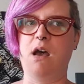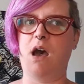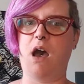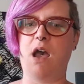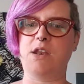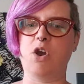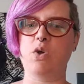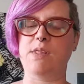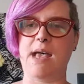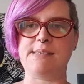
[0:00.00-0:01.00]
I know,
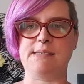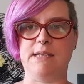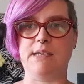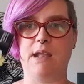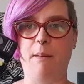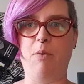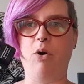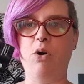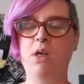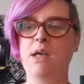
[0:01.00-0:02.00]
less than
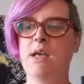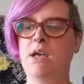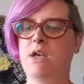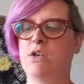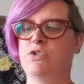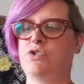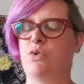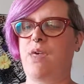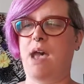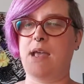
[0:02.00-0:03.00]
double. So
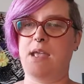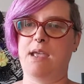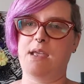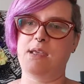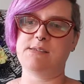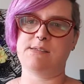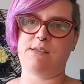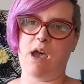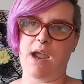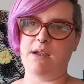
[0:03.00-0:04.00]
that is
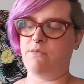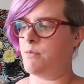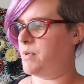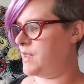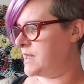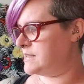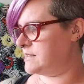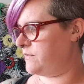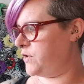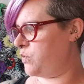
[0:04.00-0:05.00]
kind of a
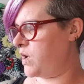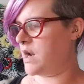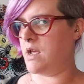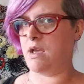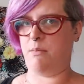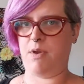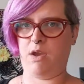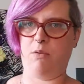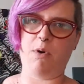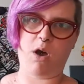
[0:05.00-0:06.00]
plus if you want a
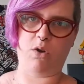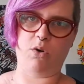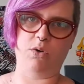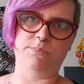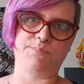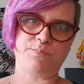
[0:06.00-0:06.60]
bigger bottle